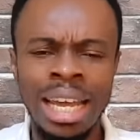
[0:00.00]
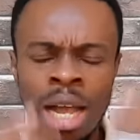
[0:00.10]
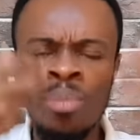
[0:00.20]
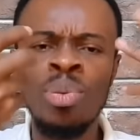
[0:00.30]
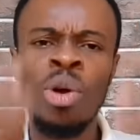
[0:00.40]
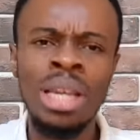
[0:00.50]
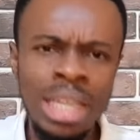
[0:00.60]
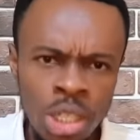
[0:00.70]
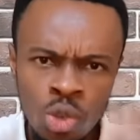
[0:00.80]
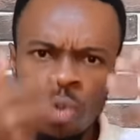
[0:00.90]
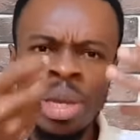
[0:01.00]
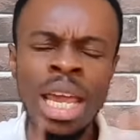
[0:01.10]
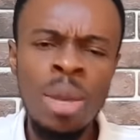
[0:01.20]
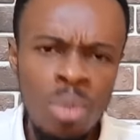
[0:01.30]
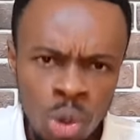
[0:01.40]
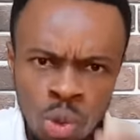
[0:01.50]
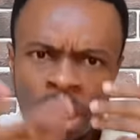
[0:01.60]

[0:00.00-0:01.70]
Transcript: the employees will be able to